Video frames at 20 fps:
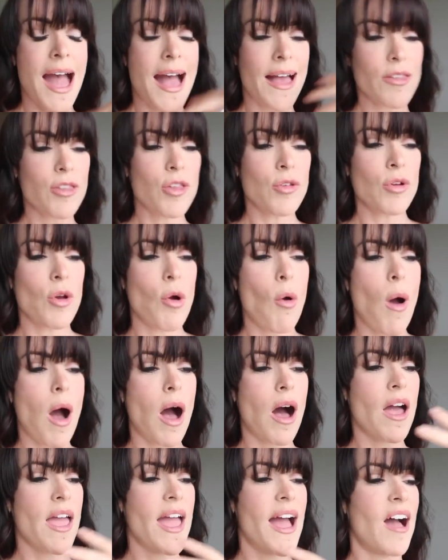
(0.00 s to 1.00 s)
As you know,
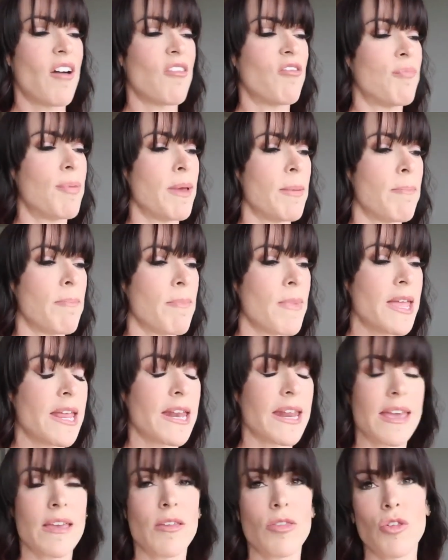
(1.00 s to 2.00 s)
I have been
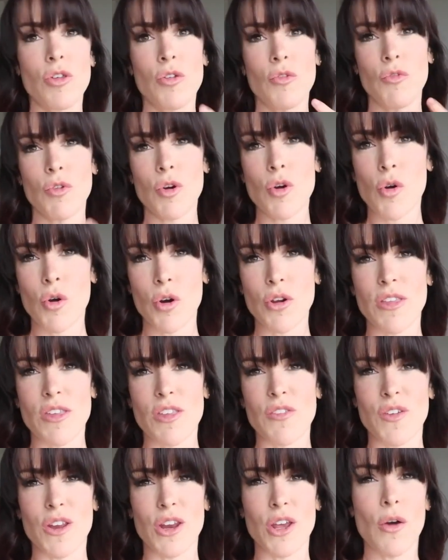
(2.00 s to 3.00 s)
meaning to record
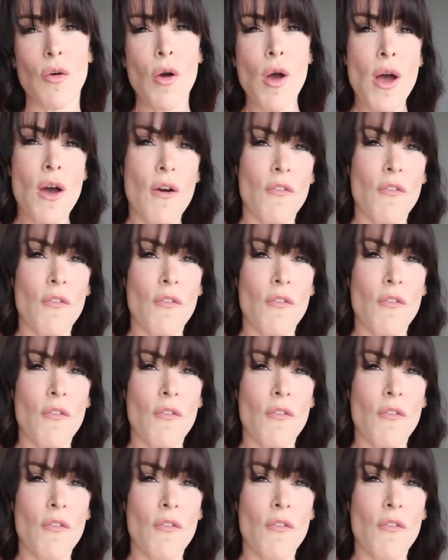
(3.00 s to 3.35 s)
this video